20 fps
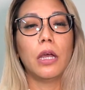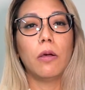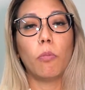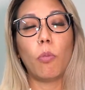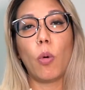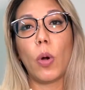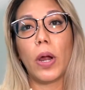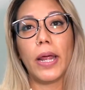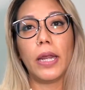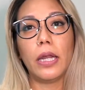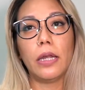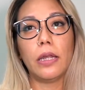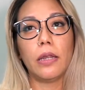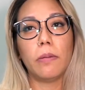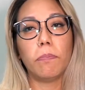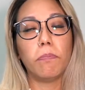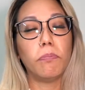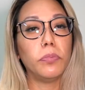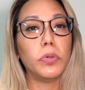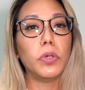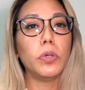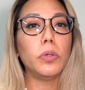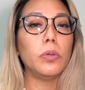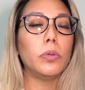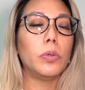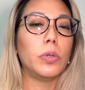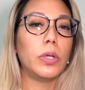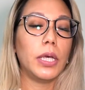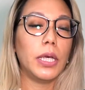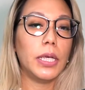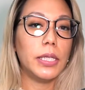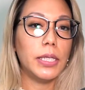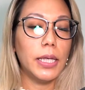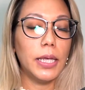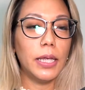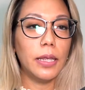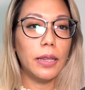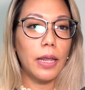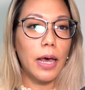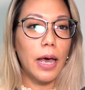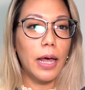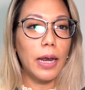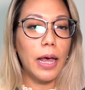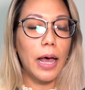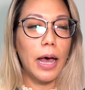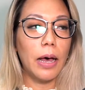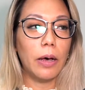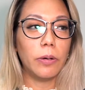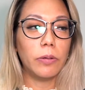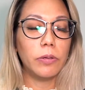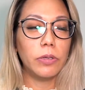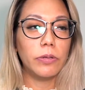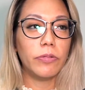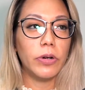When Moon is in that house,